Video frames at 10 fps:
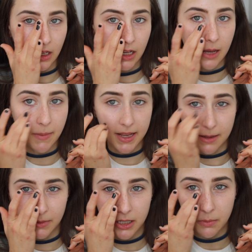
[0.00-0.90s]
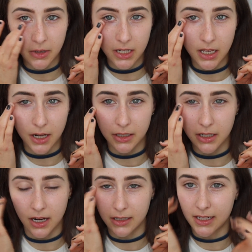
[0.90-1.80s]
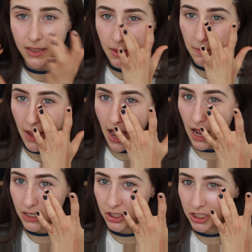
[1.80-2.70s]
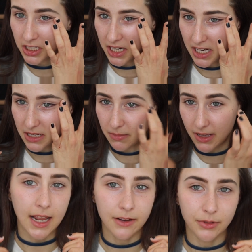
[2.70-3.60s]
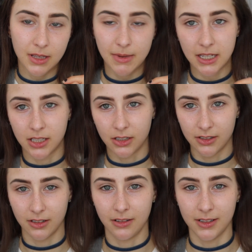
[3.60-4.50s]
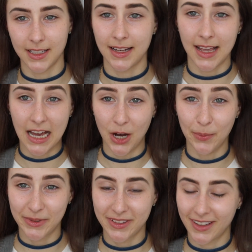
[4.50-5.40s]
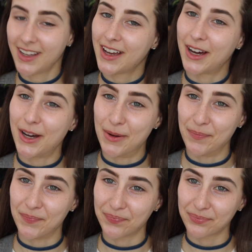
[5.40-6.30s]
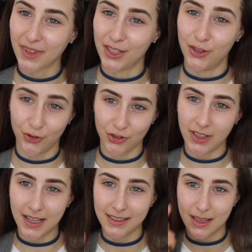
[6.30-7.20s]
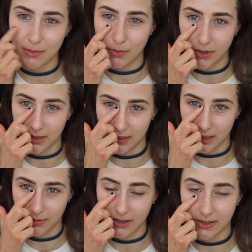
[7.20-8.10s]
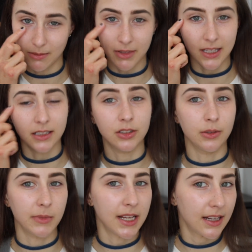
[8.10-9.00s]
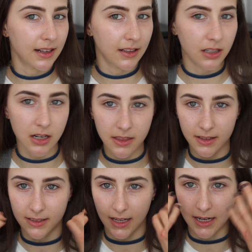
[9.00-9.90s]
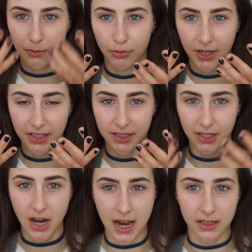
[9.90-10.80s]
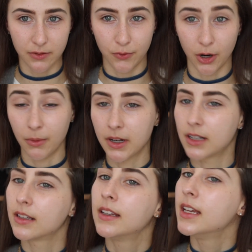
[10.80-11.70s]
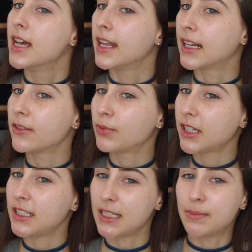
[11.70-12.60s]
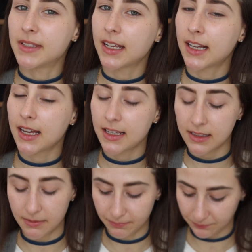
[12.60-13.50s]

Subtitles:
I am gonna put it underneath my eyes just a tiny I have really bad dark circles, and it helps neutralize them to put a little bit of something illuminating underneath because it kind of brings your eyes forward. And I have pretty deep set eyes.